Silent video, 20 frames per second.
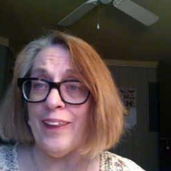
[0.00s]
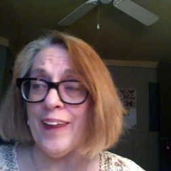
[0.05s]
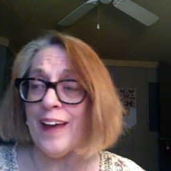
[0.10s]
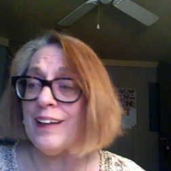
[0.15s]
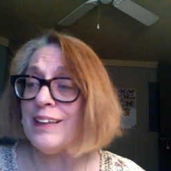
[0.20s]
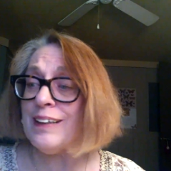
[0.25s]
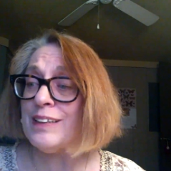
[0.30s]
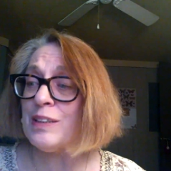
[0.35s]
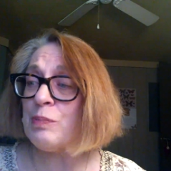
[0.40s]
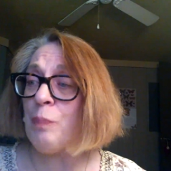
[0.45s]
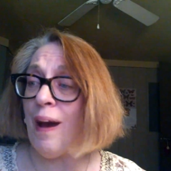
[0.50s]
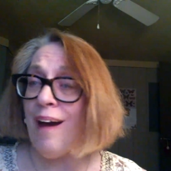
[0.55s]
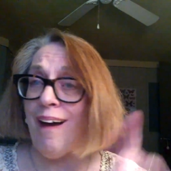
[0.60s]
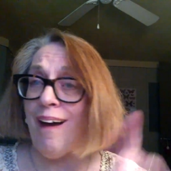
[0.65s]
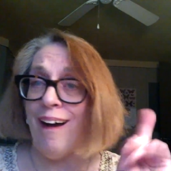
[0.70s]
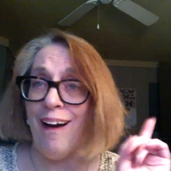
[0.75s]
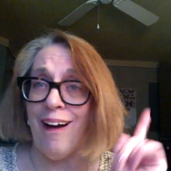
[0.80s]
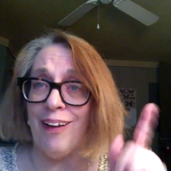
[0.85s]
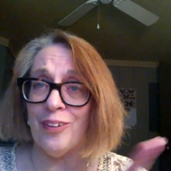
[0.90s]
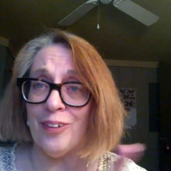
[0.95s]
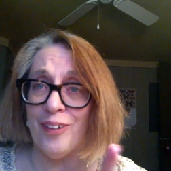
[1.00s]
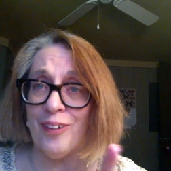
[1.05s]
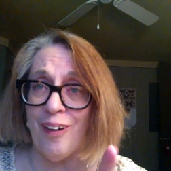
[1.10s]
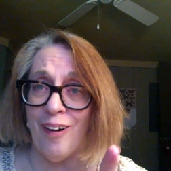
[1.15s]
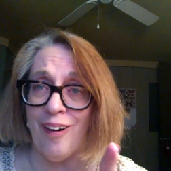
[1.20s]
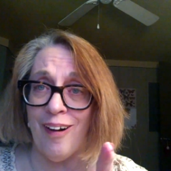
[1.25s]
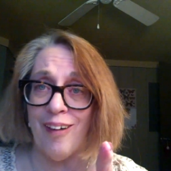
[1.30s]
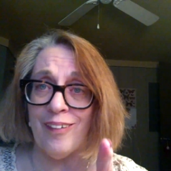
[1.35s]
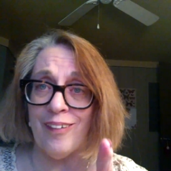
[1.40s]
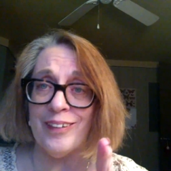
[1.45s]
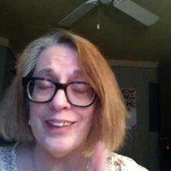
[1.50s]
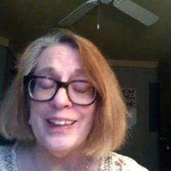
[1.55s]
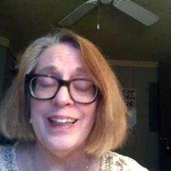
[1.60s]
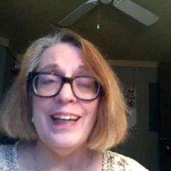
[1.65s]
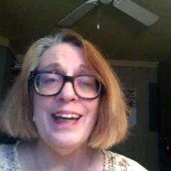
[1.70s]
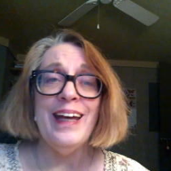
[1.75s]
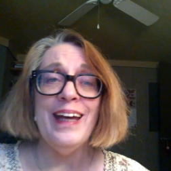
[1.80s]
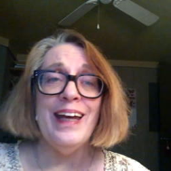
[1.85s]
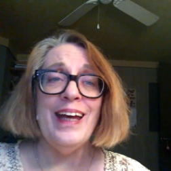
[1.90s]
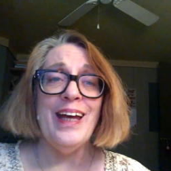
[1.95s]
that is my Hollar haul.
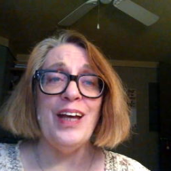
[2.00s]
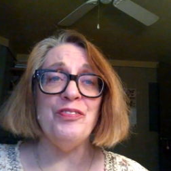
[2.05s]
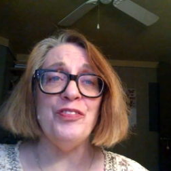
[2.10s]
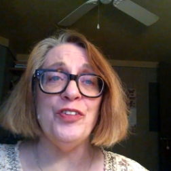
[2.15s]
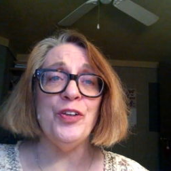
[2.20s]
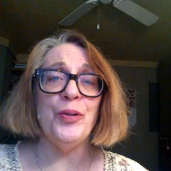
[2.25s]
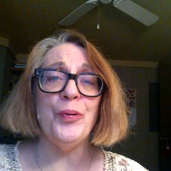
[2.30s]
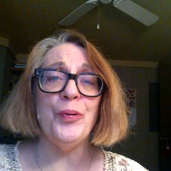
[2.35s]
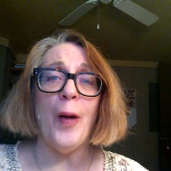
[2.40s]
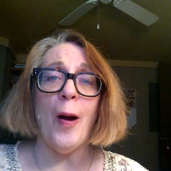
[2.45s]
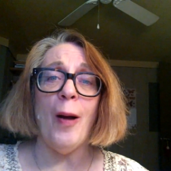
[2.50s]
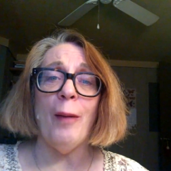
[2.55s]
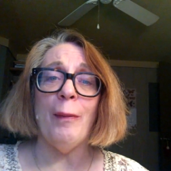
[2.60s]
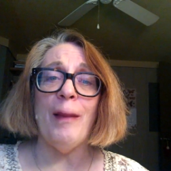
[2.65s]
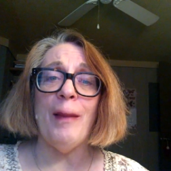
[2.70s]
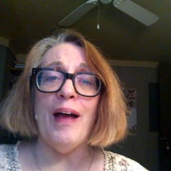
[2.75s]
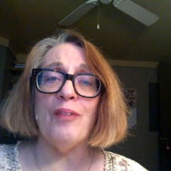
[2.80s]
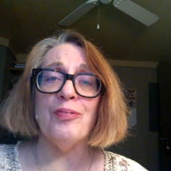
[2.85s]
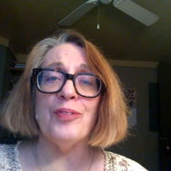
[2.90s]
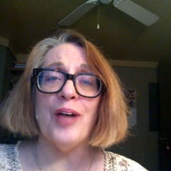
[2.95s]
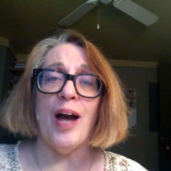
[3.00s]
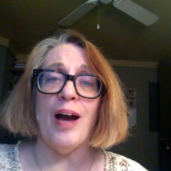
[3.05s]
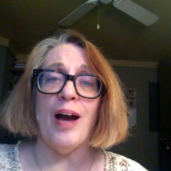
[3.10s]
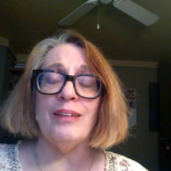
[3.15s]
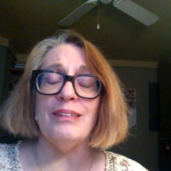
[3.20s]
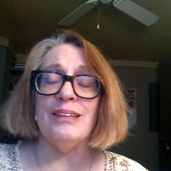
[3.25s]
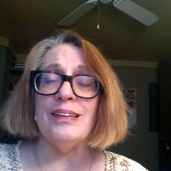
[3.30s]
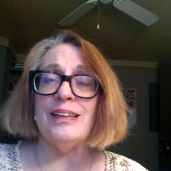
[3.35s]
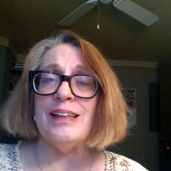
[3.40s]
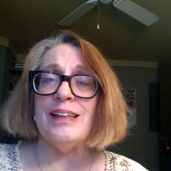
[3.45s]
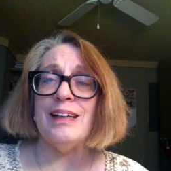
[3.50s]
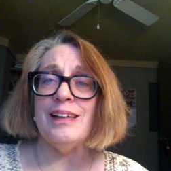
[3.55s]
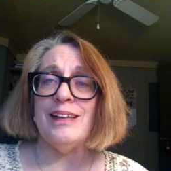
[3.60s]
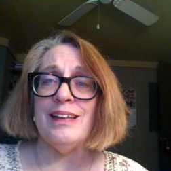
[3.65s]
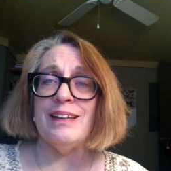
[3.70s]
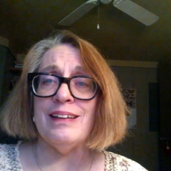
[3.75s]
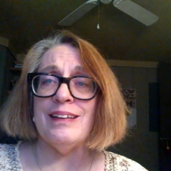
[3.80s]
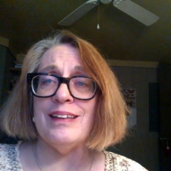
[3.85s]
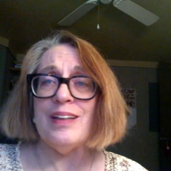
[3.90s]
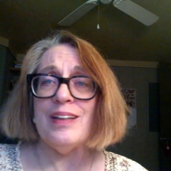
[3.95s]
If you all have gotten
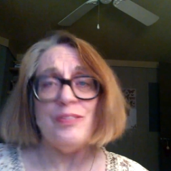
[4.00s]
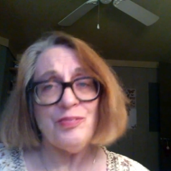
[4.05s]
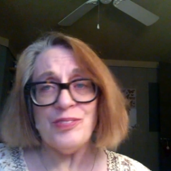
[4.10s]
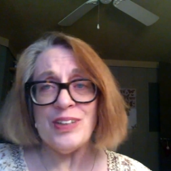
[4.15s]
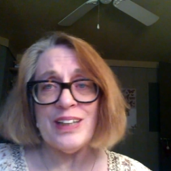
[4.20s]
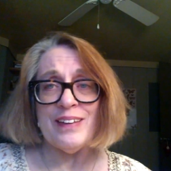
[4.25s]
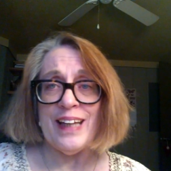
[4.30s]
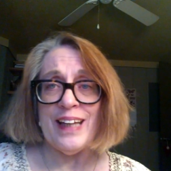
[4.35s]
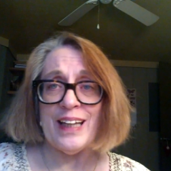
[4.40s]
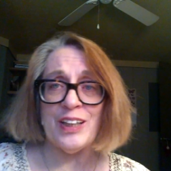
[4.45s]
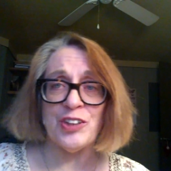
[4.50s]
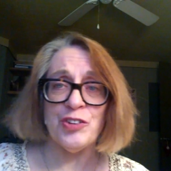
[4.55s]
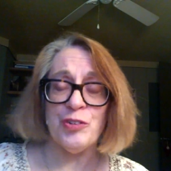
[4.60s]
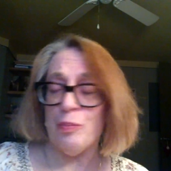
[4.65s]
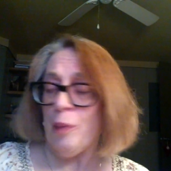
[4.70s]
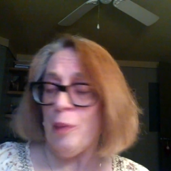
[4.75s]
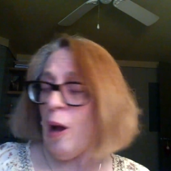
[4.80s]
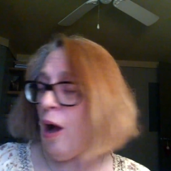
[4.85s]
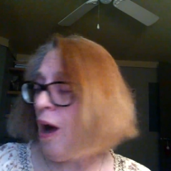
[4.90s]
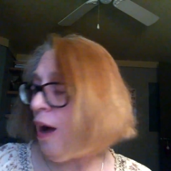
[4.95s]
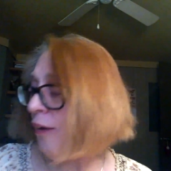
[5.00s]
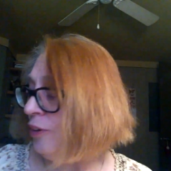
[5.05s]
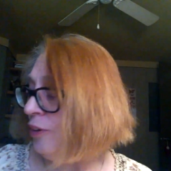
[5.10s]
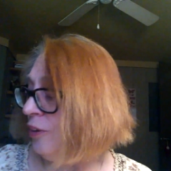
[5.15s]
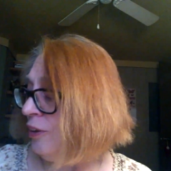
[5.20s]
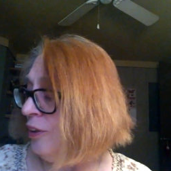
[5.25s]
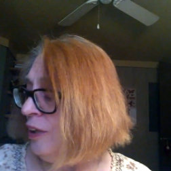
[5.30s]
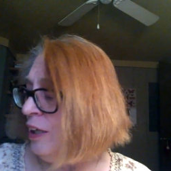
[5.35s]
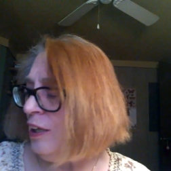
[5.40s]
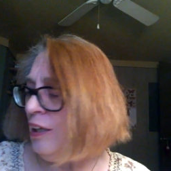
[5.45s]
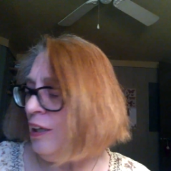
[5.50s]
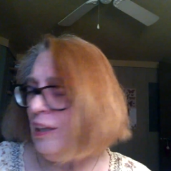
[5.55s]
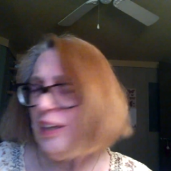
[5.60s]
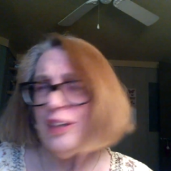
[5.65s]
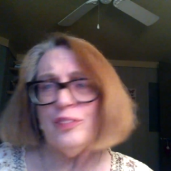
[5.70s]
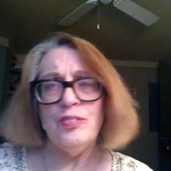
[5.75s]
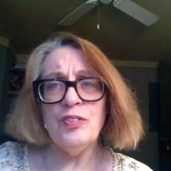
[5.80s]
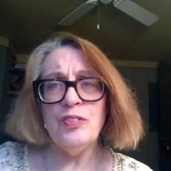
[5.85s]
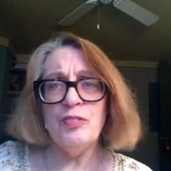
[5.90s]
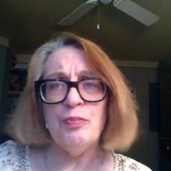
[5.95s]
any nifty things from Hollar,
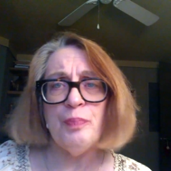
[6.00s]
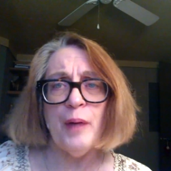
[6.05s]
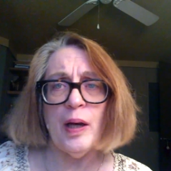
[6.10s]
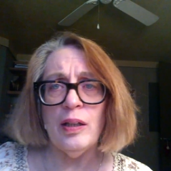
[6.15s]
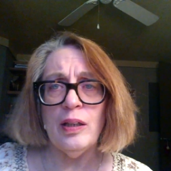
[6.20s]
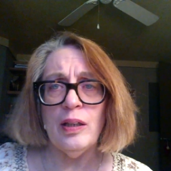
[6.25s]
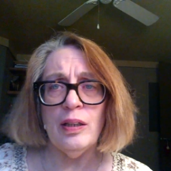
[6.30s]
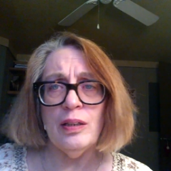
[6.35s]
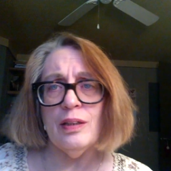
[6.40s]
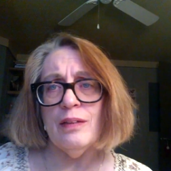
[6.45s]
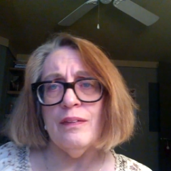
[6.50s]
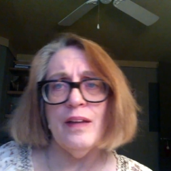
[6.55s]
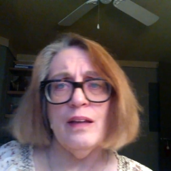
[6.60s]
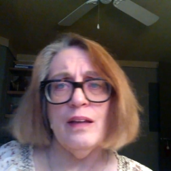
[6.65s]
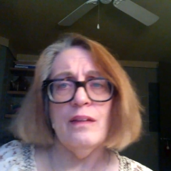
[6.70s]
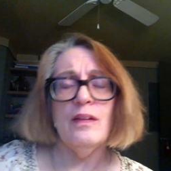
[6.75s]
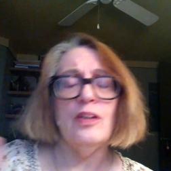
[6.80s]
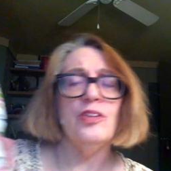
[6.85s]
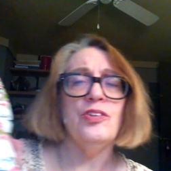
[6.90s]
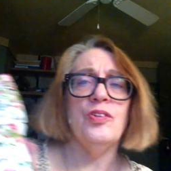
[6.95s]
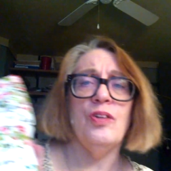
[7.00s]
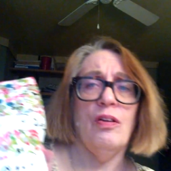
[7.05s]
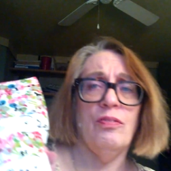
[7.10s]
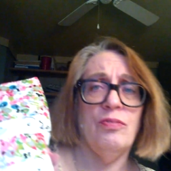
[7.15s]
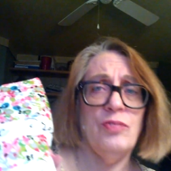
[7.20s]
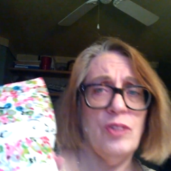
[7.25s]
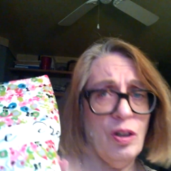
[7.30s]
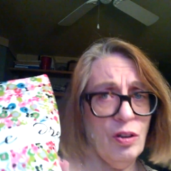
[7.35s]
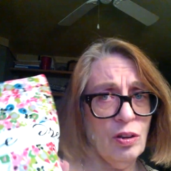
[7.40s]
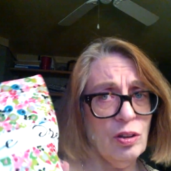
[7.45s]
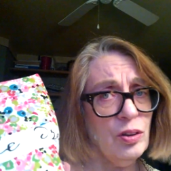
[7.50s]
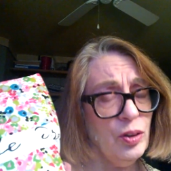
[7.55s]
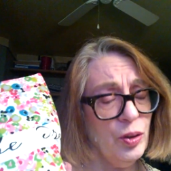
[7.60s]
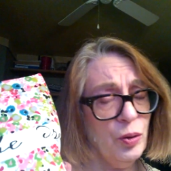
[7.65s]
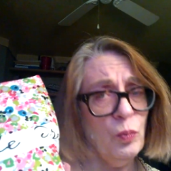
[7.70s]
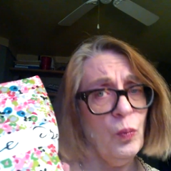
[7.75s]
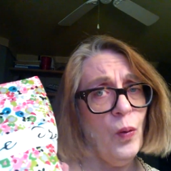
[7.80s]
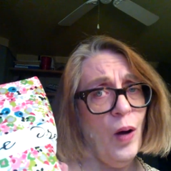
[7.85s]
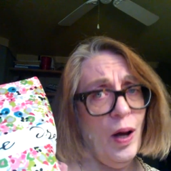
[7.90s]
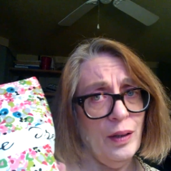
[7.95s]
if you've bought anything and you have no
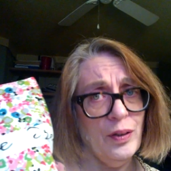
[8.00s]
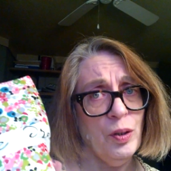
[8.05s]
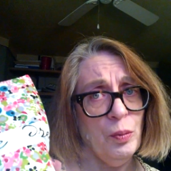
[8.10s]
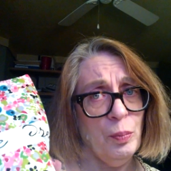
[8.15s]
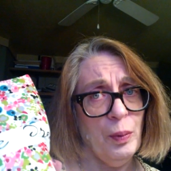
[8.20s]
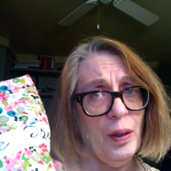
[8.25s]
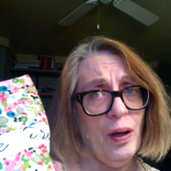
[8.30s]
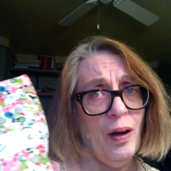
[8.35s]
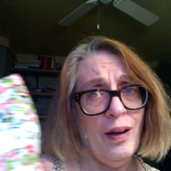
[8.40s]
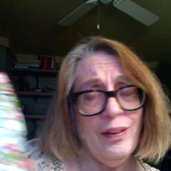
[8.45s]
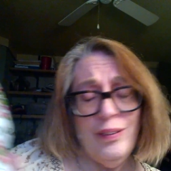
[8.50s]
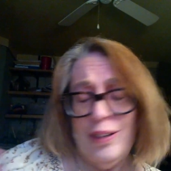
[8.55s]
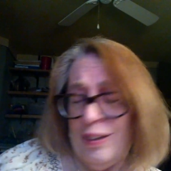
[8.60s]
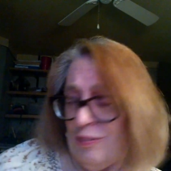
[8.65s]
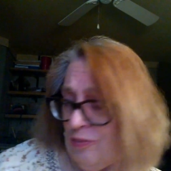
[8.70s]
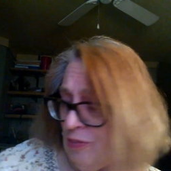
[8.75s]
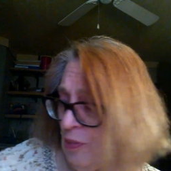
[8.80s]
clue why you bought